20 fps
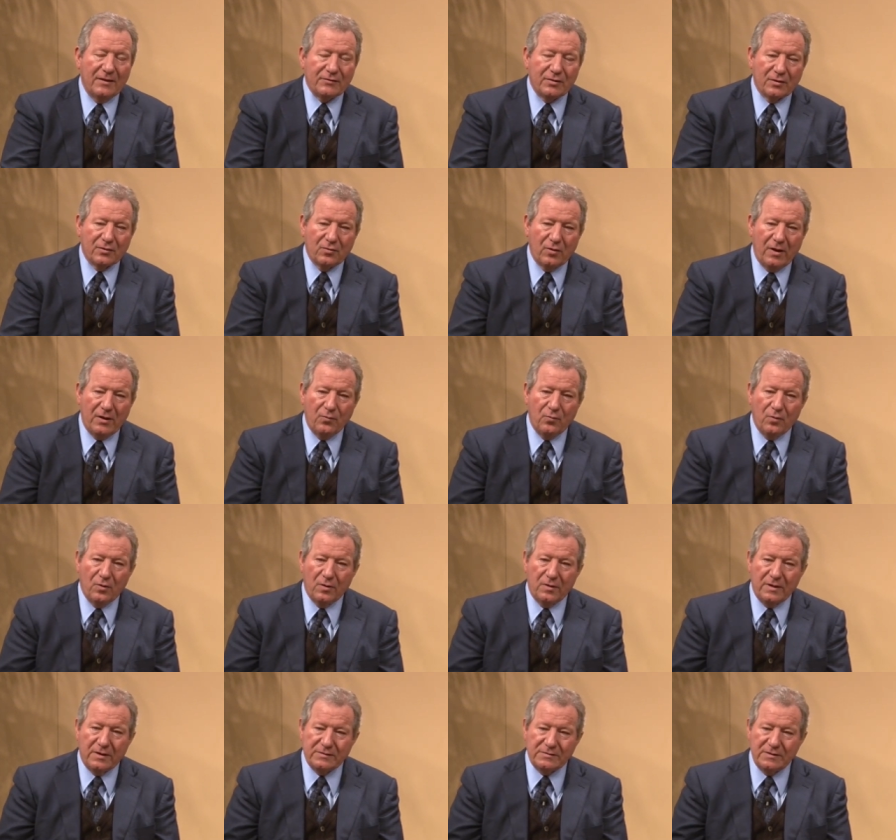that's a great
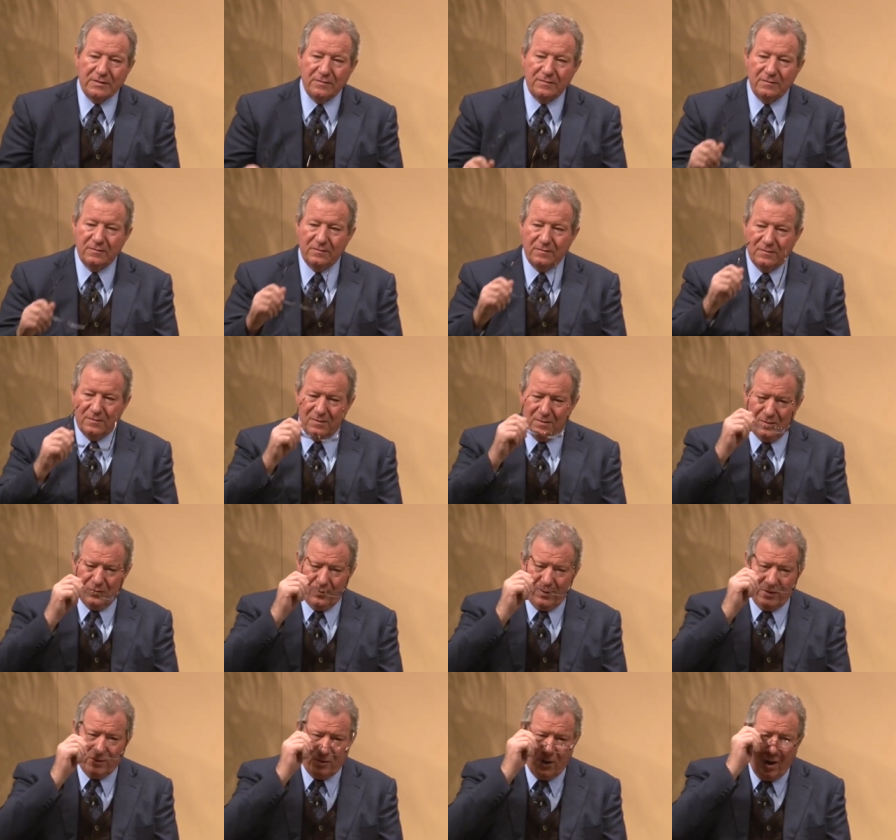word, isn't it?
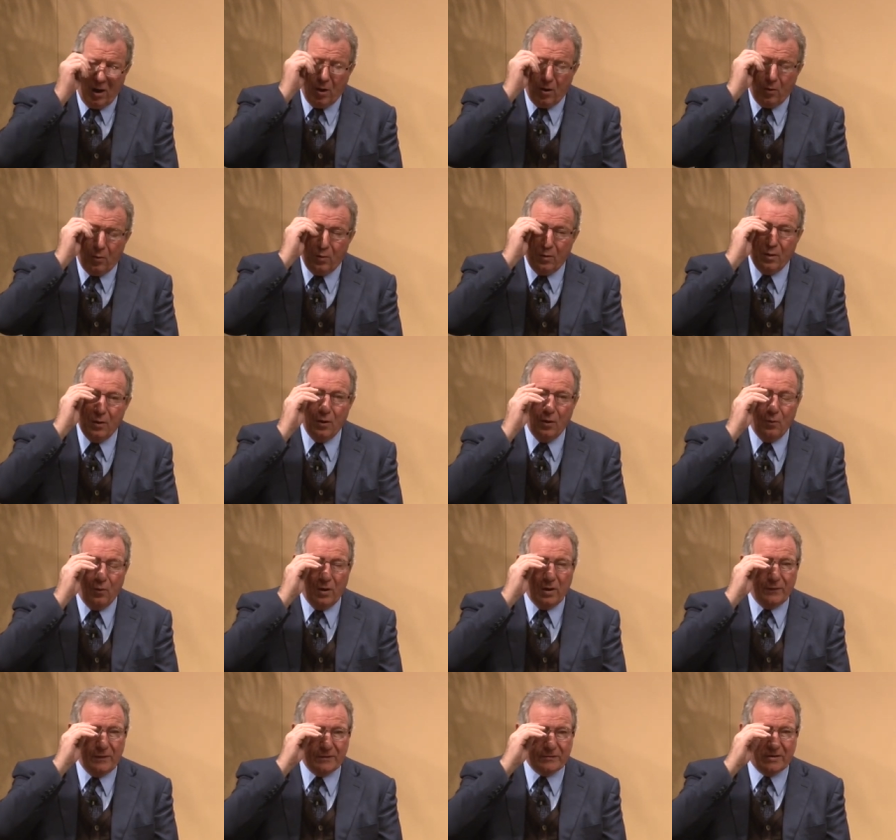We know.
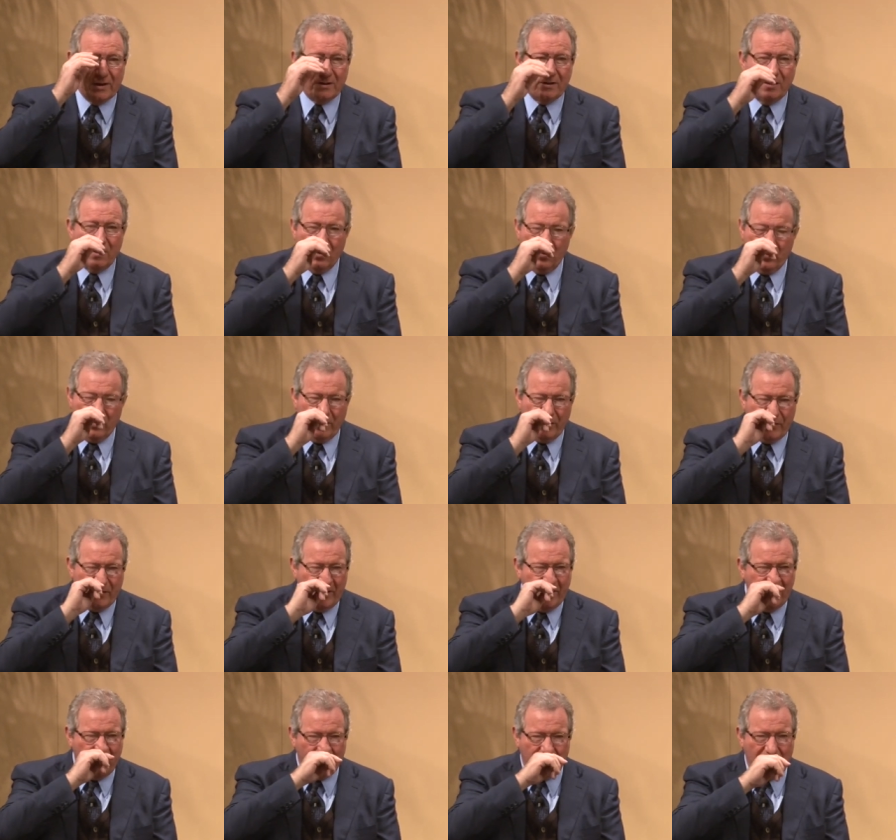What if it said, we
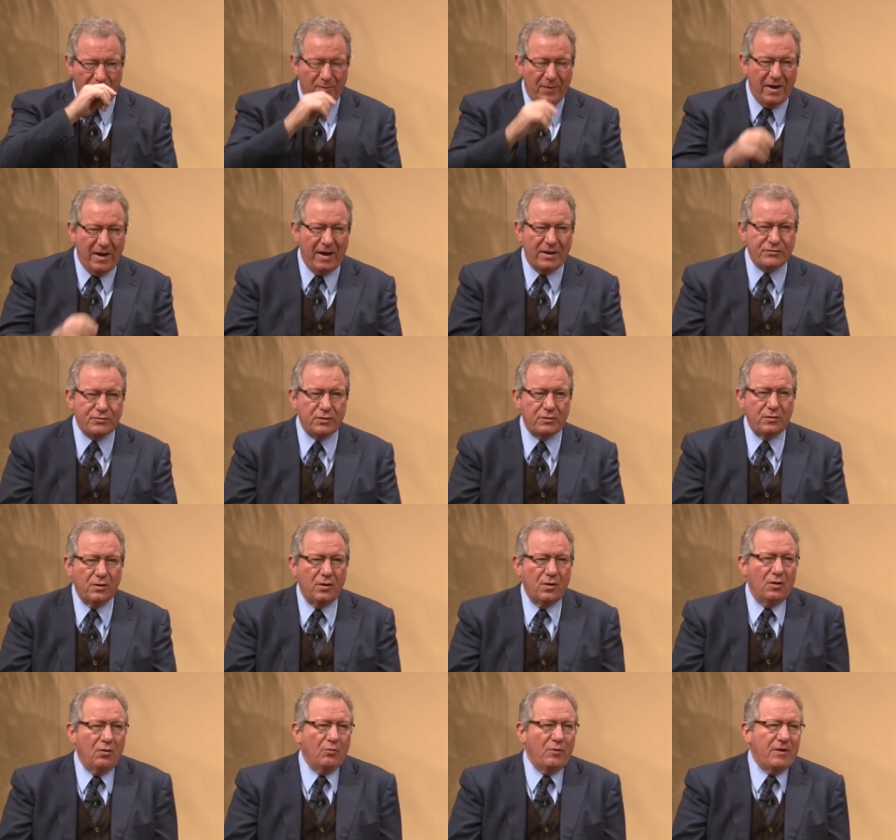think, we imagine,
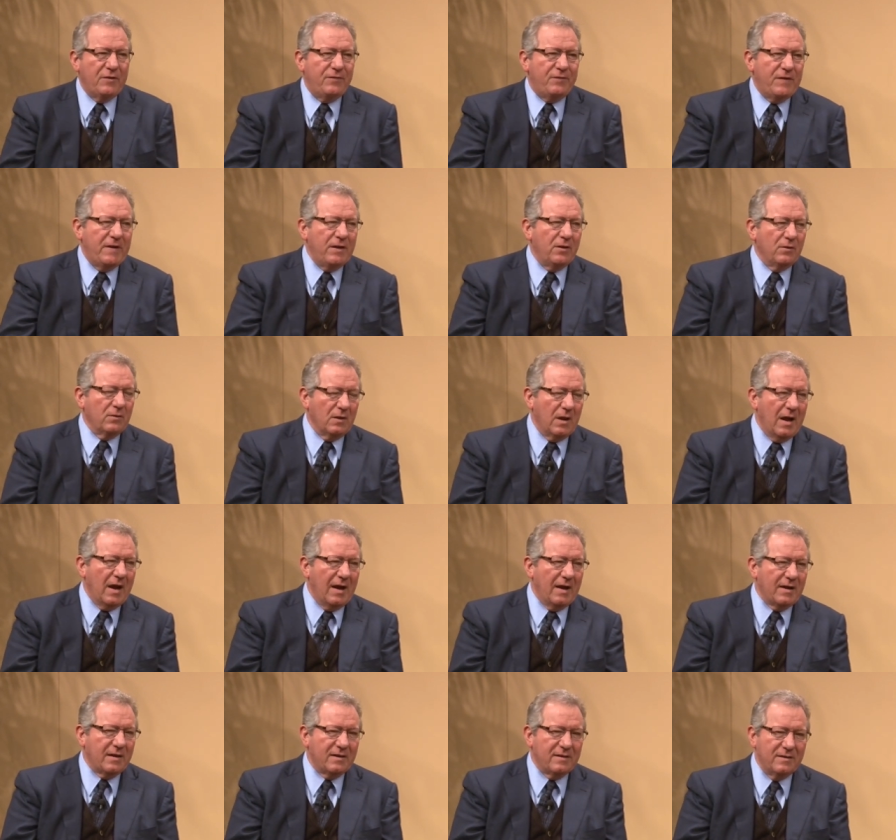we feel
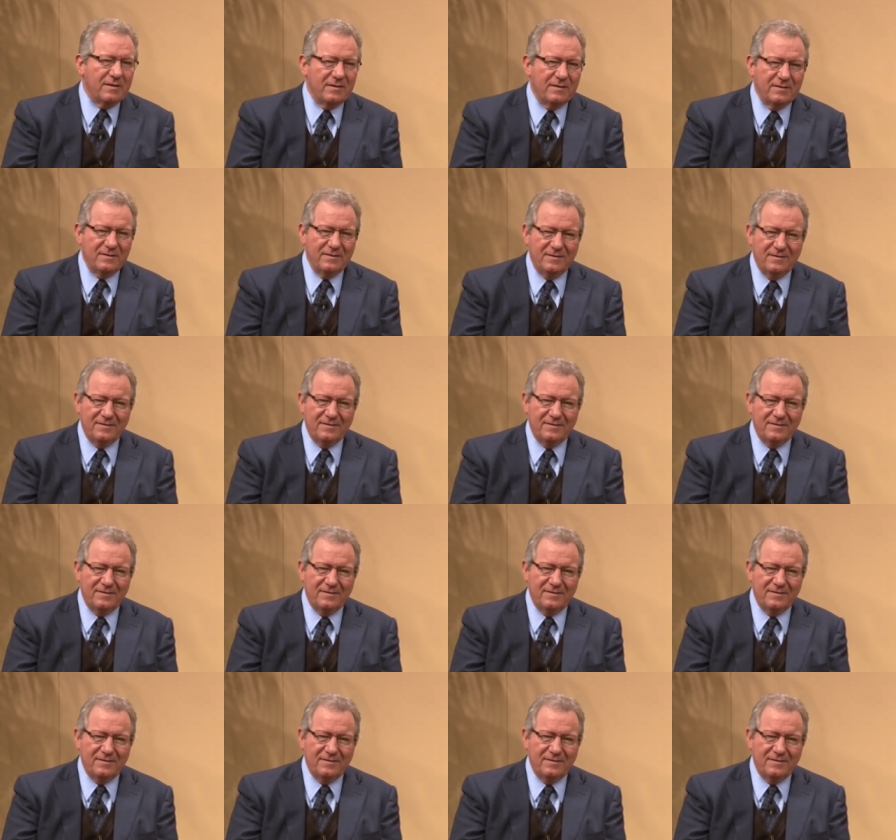like?